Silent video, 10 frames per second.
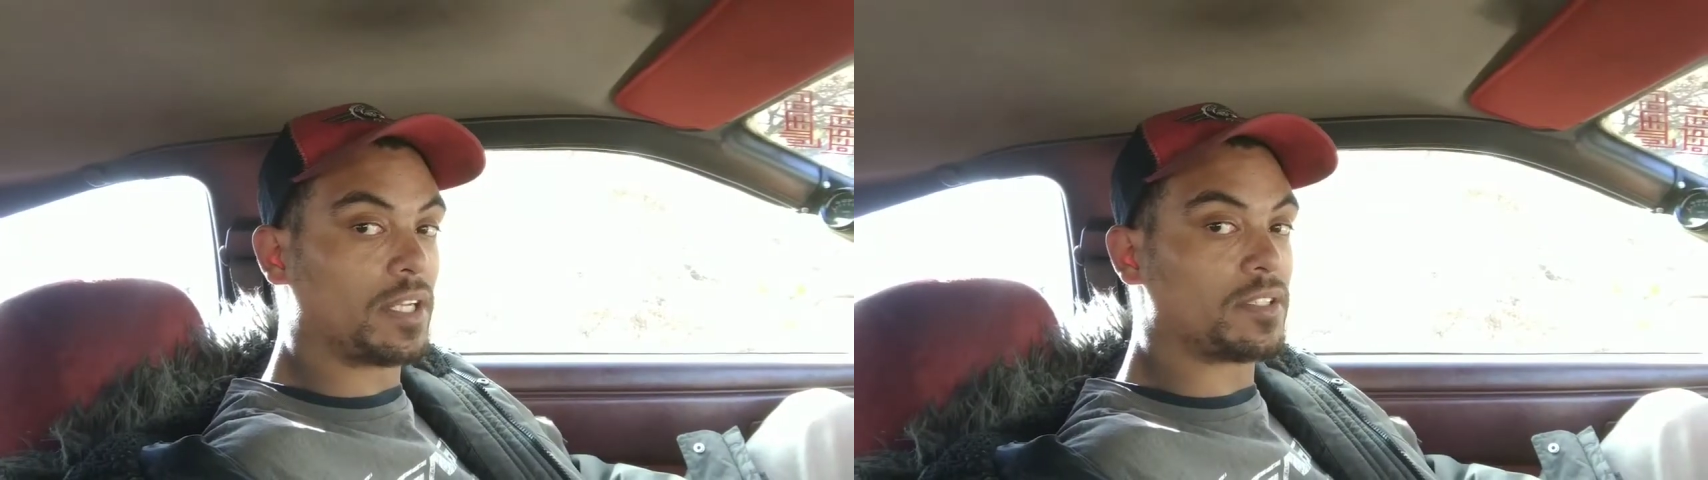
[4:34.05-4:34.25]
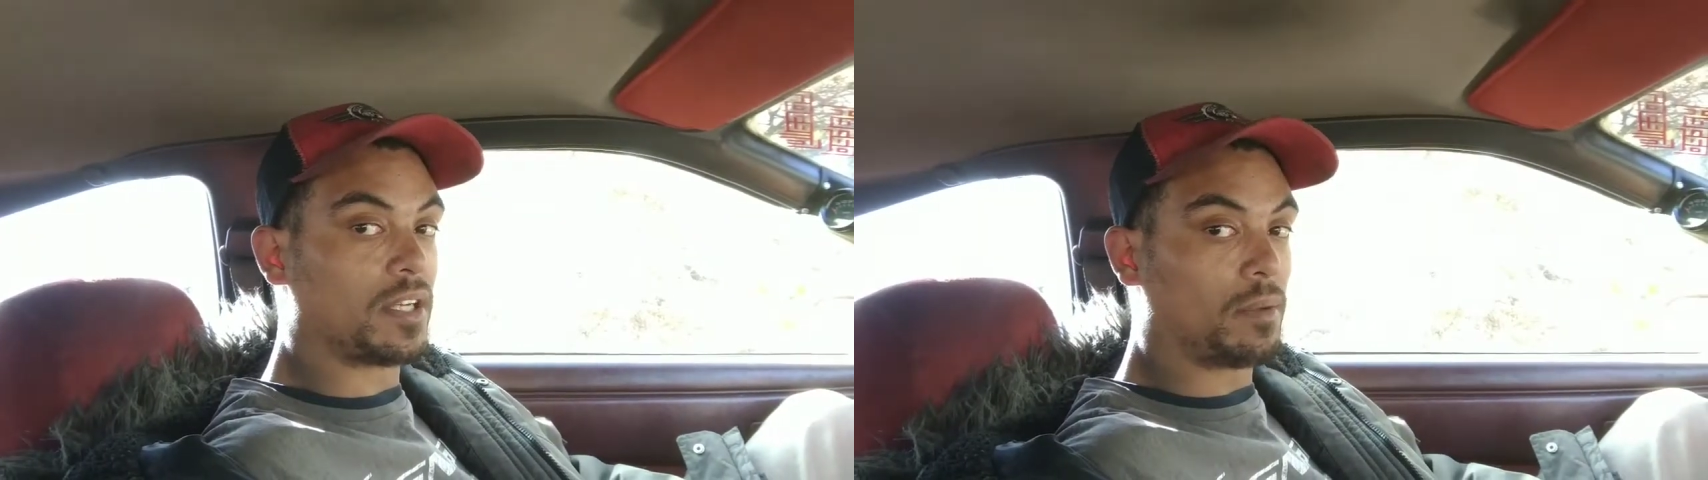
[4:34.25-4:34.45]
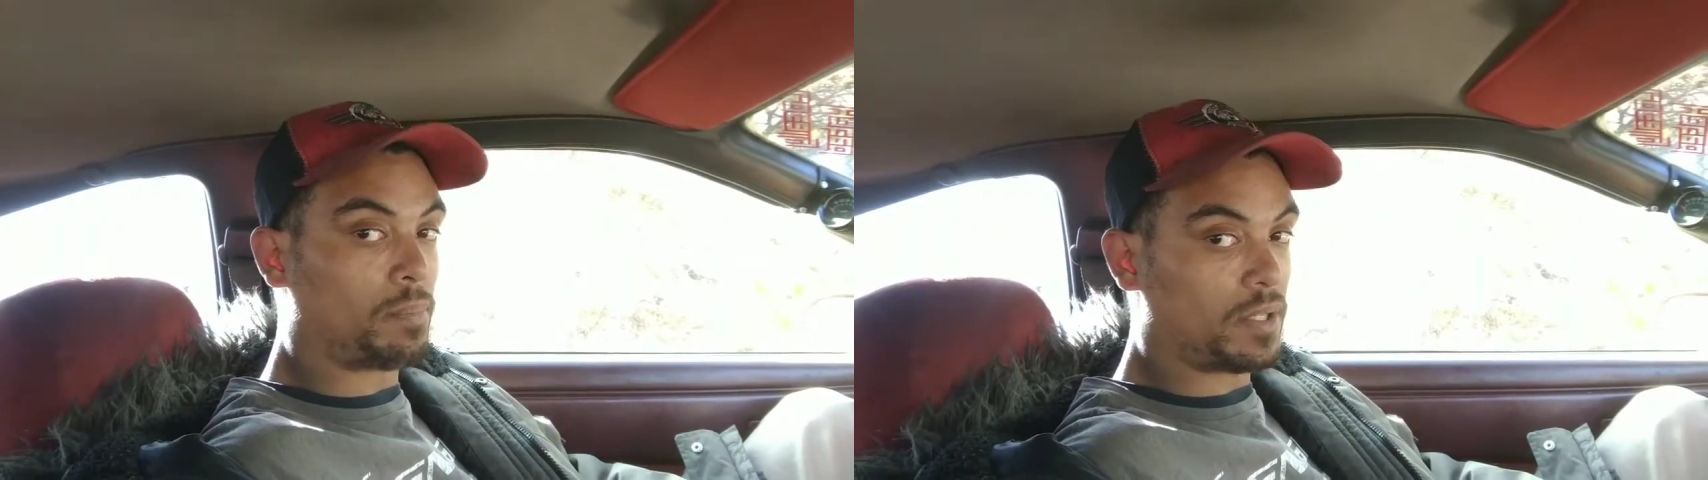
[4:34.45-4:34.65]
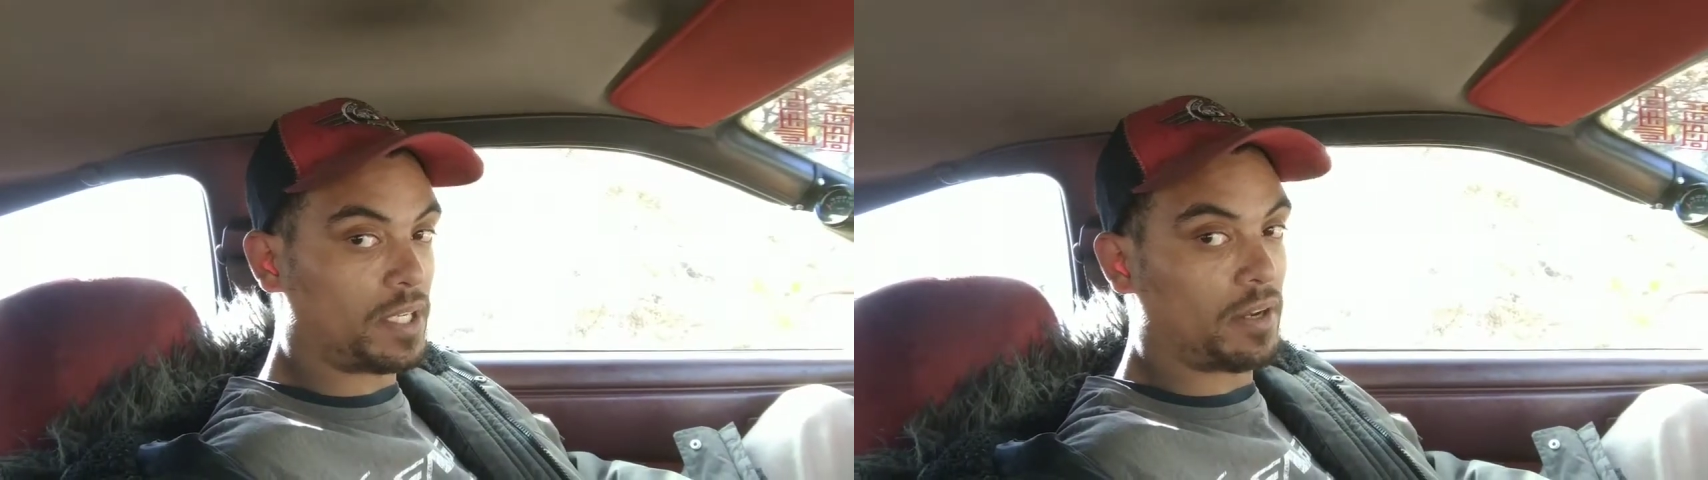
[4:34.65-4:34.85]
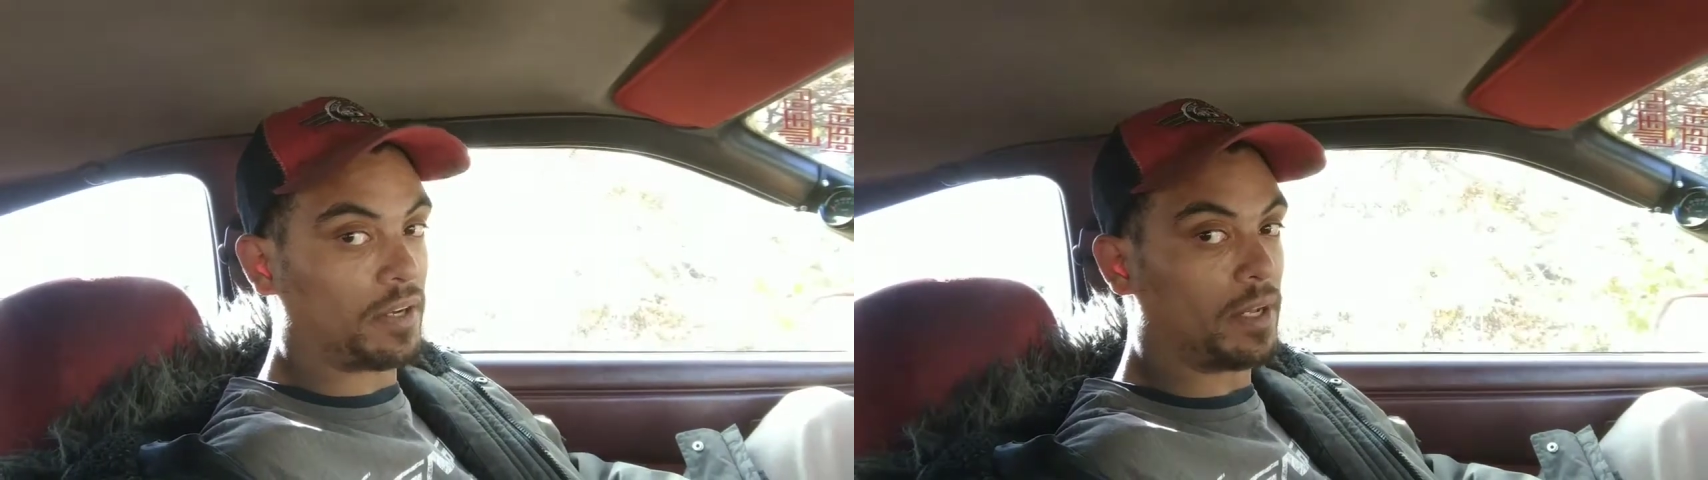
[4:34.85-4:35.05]
it's going to put
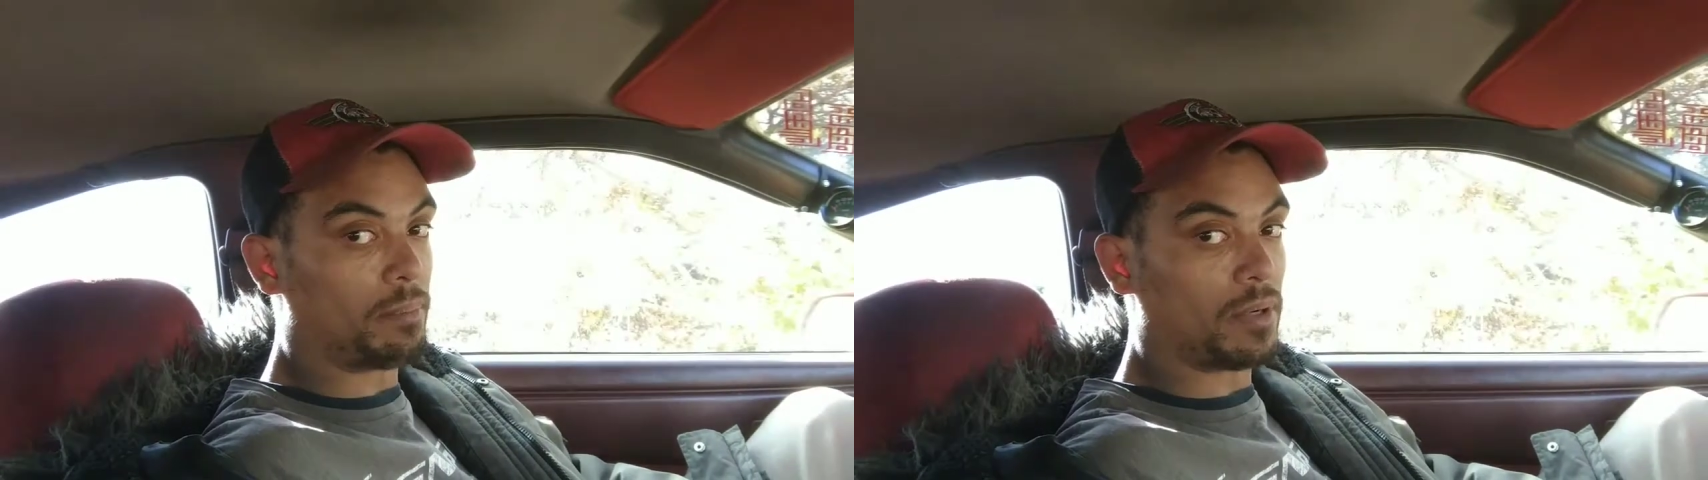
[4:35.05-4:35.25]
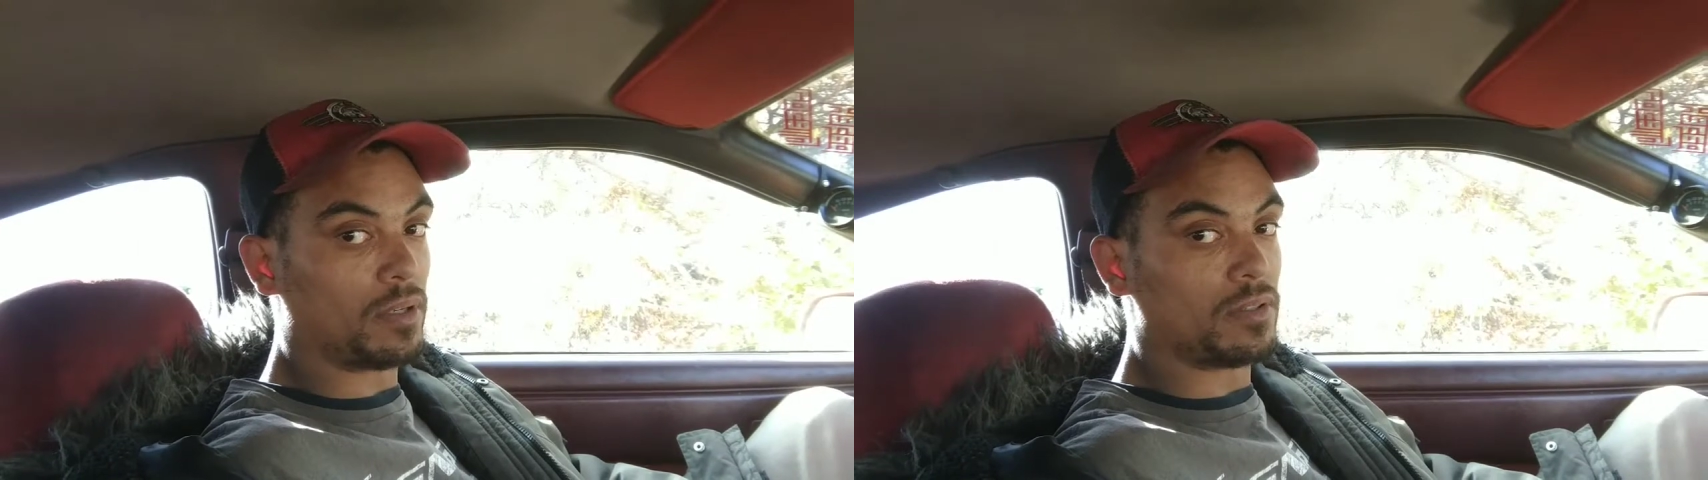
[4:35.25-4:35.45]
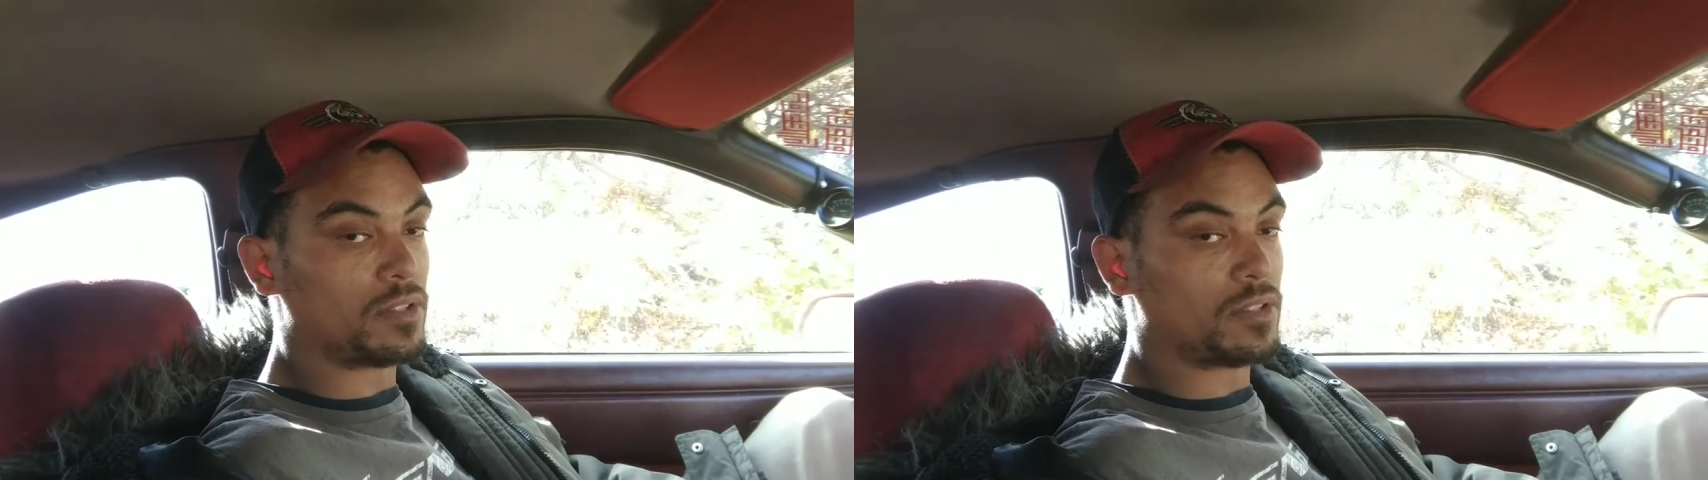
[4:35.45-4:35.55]
down a number.